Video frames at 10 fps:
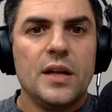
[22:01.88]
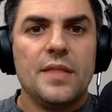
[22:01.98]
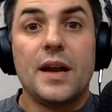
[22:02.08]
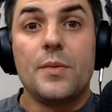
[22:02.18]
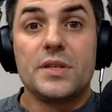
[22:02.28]

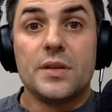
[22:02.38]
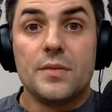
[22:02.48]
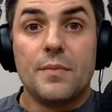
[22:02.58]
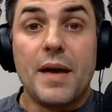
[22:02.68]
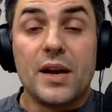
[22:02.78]
Then I went to
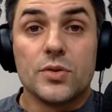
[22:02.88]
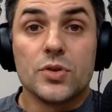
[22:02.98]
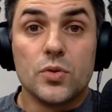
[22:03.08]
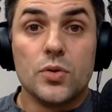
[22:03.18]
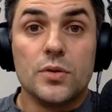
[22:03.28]
medical
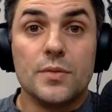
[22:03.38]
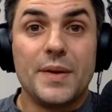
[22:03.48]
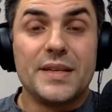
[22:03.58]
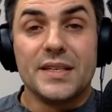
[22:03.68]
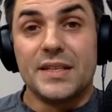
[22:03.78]
school,
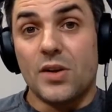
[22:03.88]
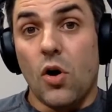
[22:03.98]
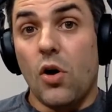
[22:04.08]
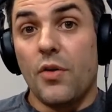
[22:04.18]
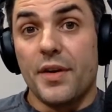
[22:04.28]
basically did
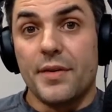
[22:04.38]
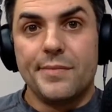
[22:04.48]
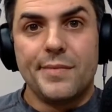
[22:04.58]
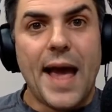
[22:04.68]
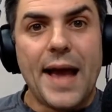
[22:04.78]
all the
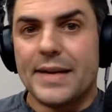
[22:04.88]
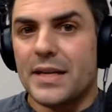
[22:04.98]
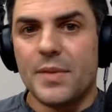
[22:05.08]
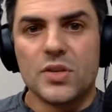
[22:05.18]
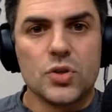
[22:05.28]

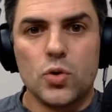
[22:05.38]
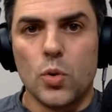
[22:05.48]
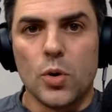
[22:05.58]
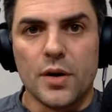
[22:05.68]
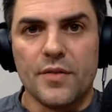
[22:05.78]
academic
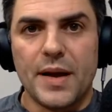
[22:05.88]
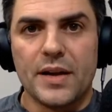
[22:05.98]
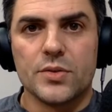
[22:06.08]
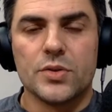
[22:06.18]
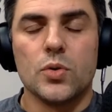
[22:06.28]
schoolwork of
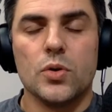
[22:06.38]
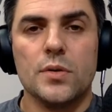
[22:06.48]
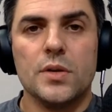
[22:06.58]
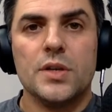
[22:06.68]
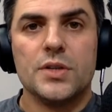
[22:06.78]
medical school,
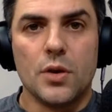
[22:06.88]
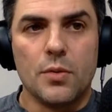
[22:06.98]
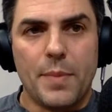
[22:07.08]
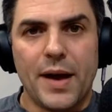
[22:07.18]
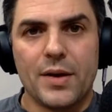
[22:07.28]
so
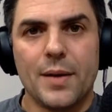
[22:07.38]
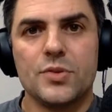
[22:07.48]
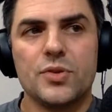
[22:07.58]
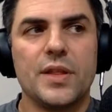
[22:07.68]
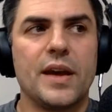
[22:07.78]

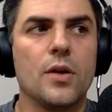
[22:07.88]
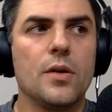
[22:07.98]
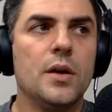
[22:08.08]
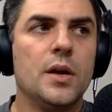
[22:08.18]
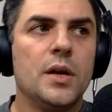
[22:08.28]
biochemistry there.
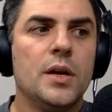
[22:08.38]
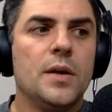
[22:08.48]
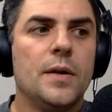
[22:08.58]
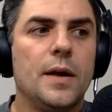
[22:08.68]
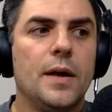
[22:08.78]

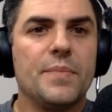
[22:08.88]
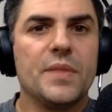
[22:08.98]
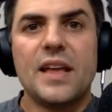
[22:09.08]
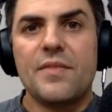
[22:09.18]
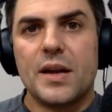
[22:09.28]
Um,
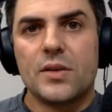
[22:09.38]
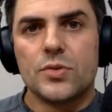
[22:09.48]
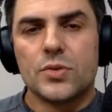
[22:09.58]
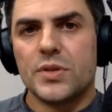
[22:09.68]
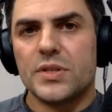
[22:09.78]
left medical
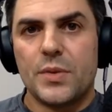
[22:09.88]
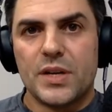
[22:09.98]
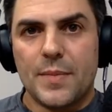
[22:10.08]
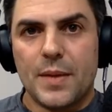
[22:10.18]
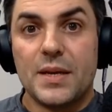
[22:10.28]
school because I wanted to
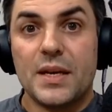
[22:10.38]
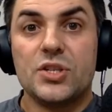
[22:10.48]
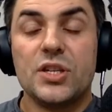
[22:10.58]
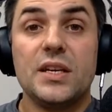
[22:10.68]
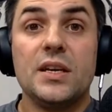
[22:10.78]
get my
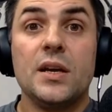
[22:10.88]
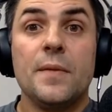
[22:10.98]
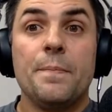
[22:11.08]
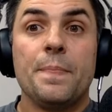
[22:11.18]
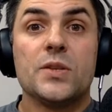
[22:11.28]
PhD,
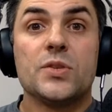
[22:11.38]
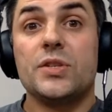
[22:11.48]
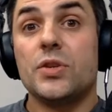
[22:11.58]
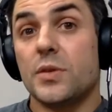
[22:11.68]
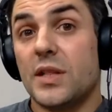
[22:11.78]
so I
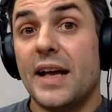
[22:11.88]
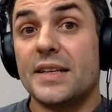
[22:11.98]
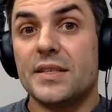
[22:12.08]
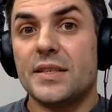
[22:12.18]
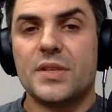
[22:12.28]
took
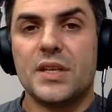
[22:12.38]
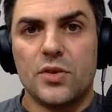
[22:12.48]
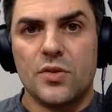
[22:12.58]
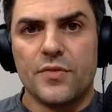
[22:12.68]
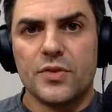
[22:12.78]
classes. I was at the
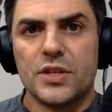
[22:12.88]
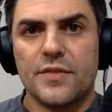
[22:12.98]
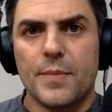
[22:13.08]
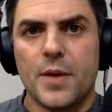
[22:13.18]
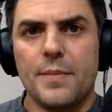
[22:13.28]
University of
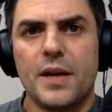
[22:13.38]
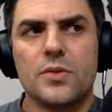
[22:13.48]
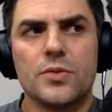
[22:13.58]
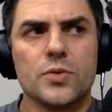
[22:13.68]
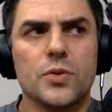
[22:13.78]
Vermont
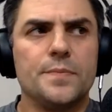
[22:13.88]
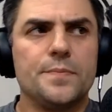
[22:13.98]
Medical School,